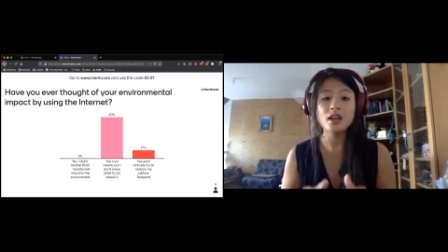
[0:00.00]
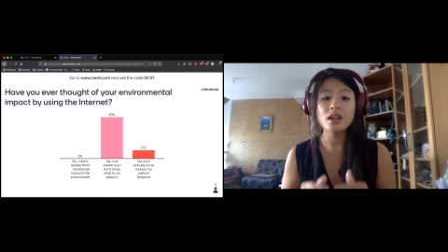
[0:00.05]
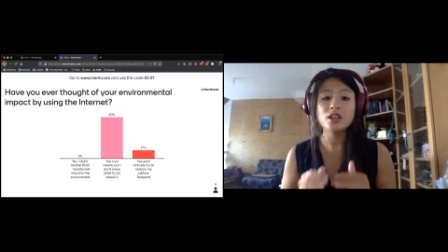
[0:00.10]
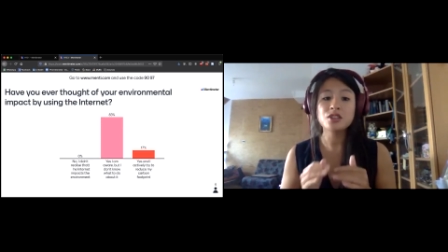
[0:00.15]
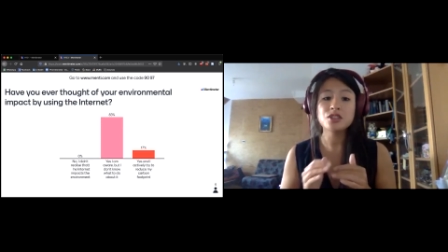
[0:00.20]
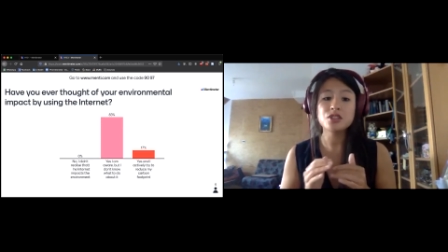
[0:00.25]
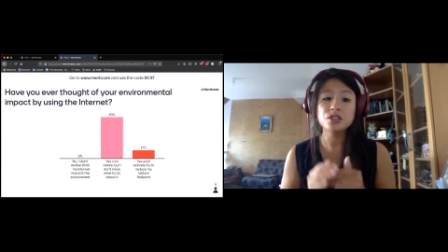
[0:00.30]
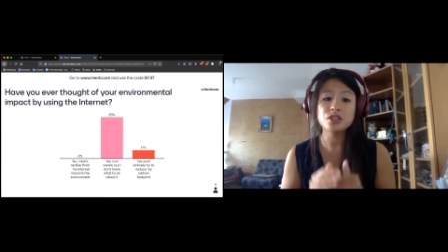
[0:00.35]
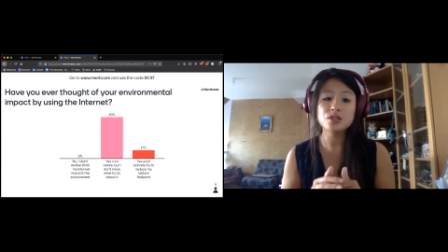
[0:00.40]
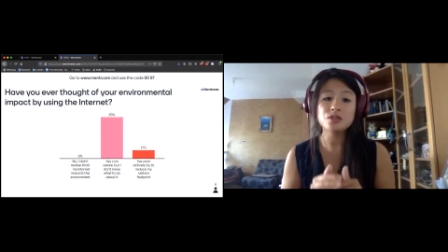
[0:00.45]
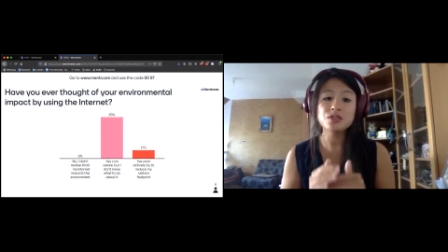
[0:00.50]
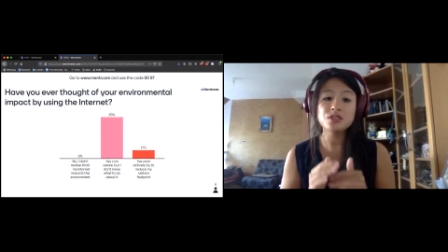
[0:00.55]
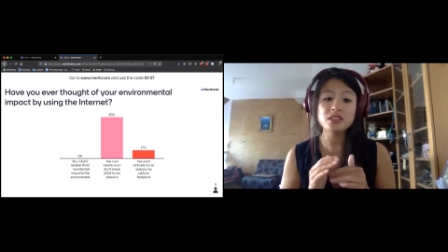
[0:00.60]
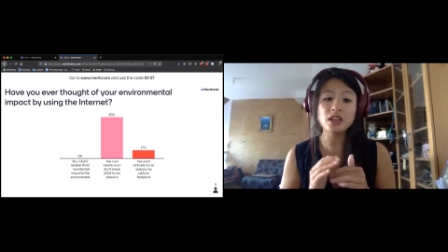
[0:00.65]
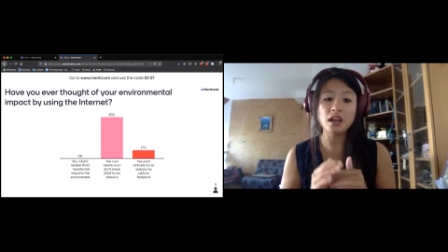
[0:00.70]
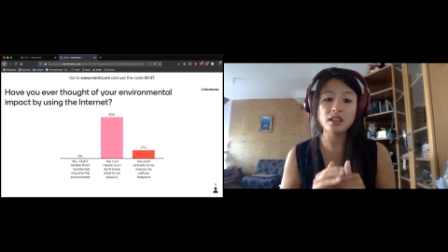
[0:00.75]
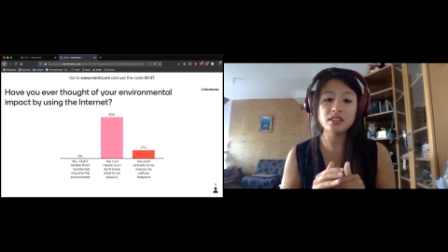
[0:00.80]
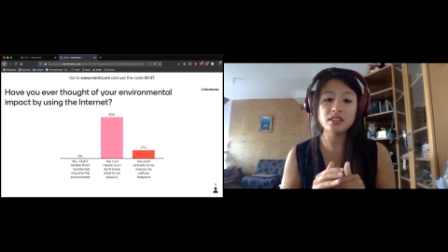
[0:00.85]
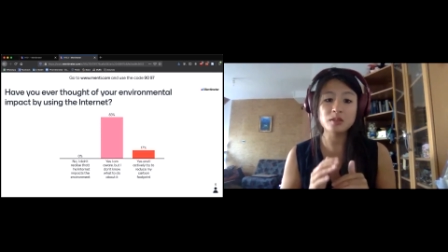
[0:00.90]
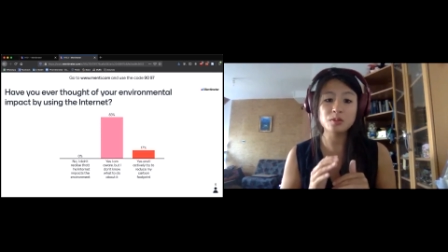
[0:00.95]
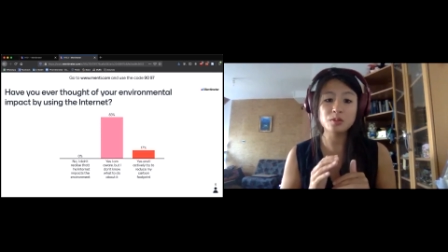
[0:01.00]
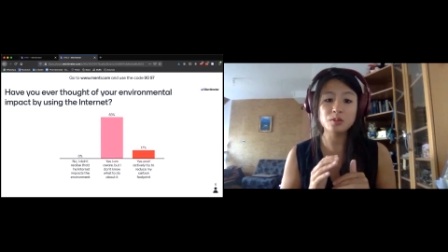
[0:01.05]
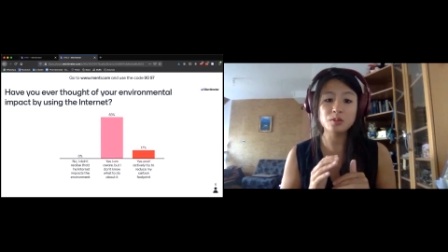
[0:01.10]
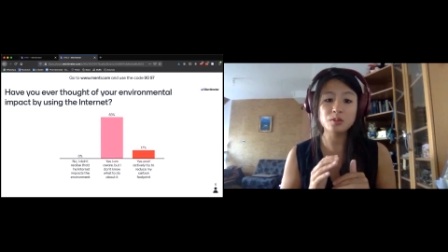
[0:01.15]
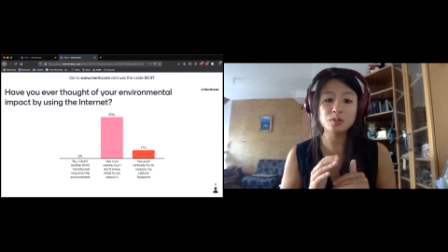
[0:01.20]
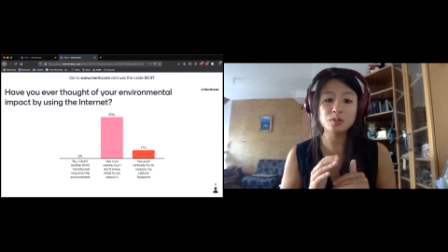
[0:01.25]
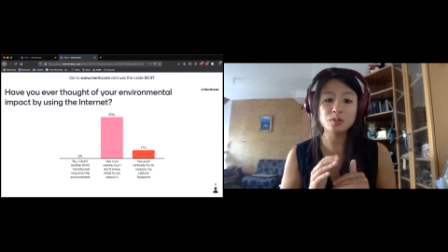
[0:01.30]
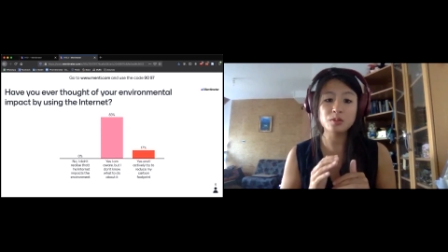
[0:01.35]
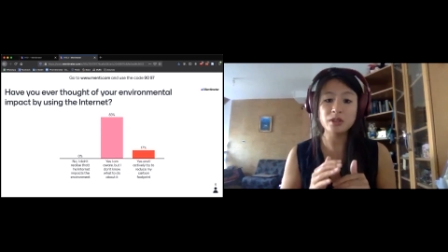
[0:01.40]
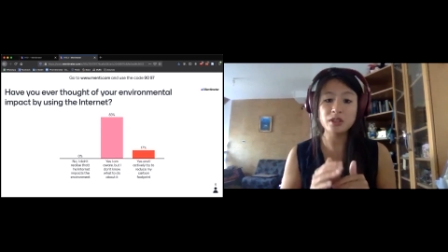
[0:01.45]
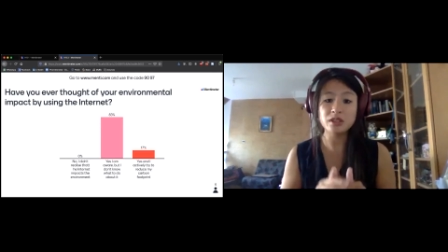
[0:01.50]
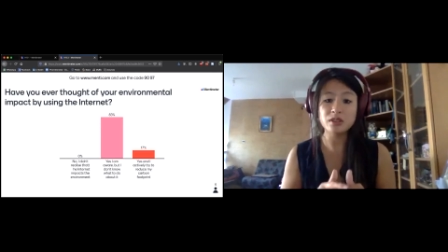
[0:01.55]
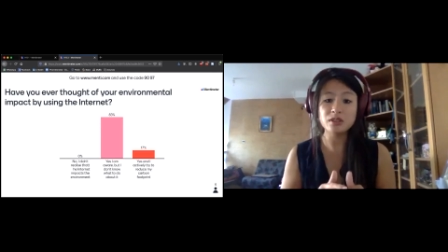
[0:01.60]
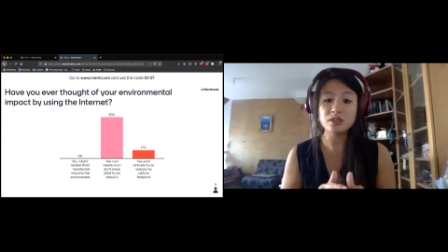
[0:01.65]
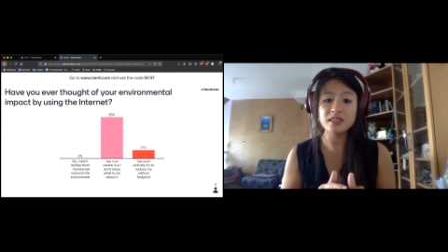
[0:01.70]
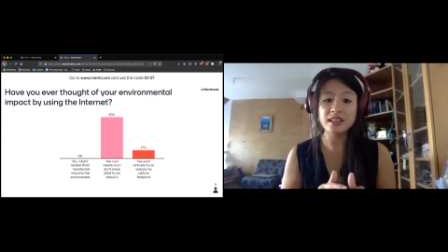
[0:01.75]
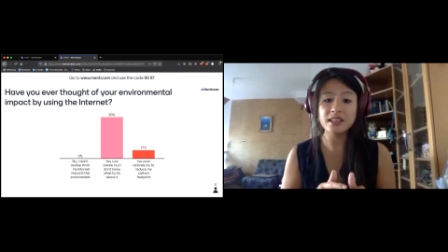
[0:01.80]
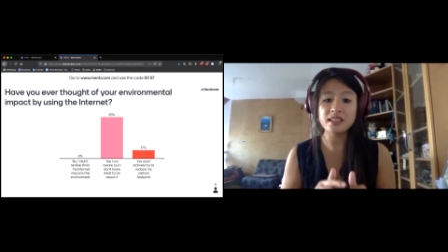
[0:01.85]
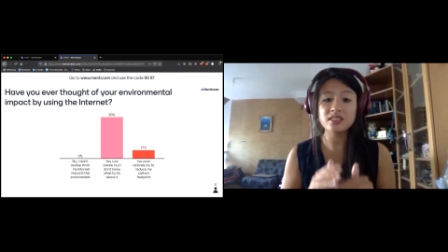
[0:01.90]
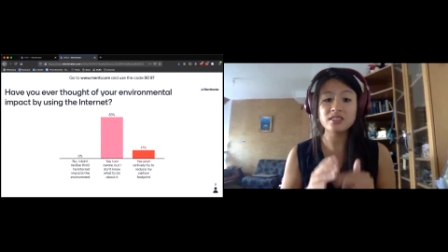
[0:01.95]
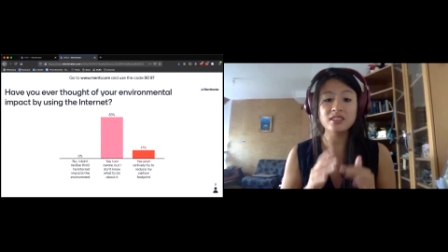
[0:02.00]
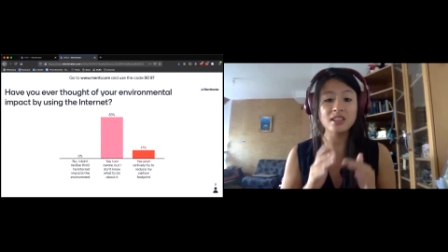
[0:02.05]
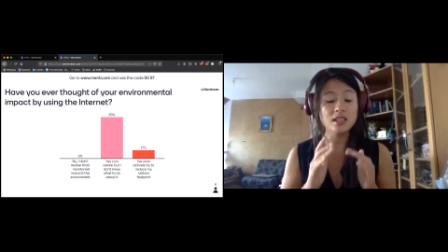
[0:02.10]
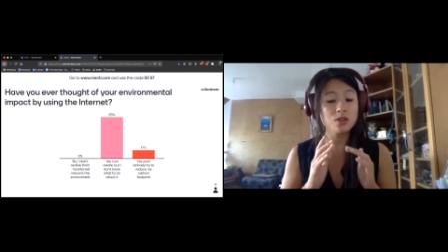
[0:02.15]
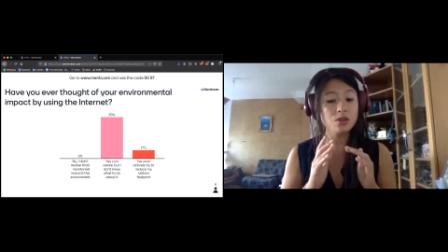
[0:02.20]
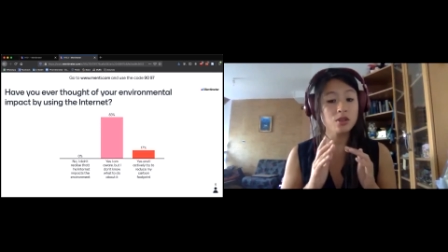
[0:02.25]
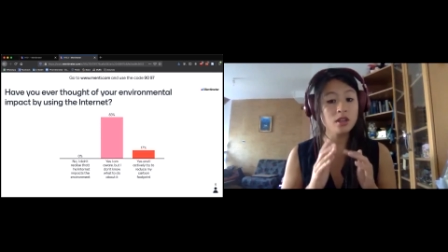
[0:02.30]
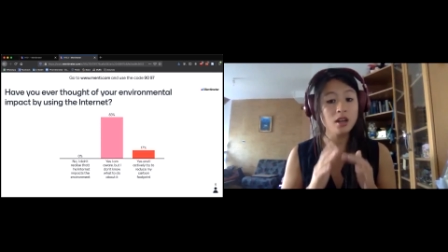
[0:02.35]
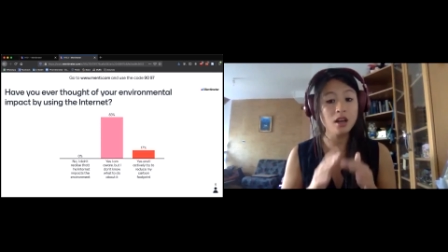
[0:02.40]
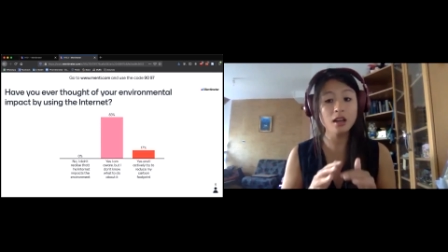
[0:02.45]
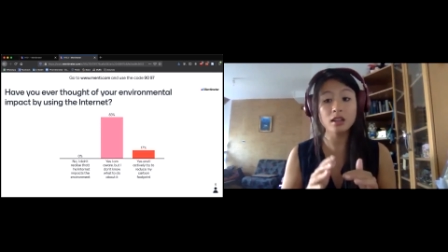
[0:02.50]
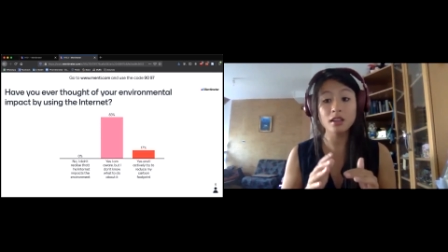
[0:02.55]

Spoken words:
Choose to unsubscribe from the newsletters that you're no